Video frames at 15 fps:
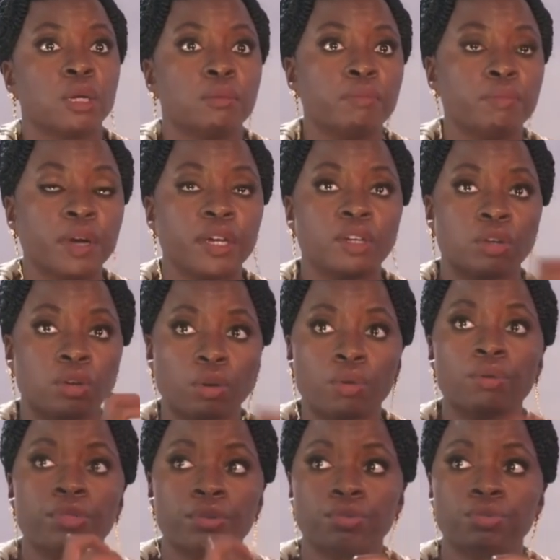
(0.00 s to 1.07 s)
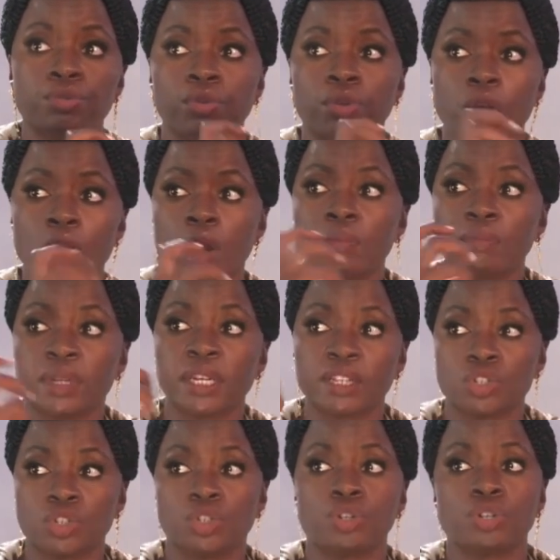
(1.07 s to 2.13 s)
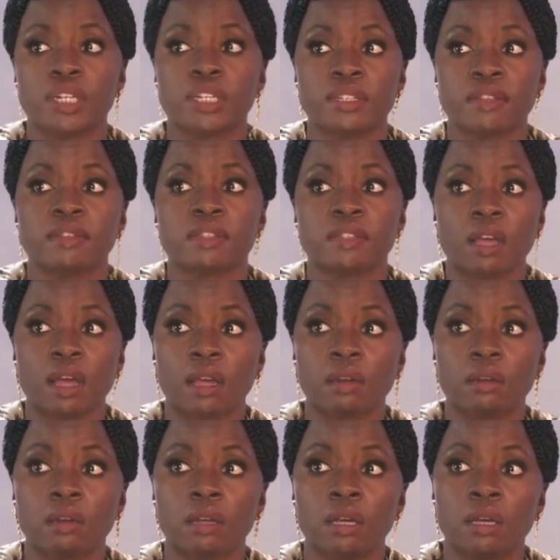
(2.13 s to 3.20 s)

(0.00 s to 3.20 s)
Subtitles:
but go through complex journeys in the second,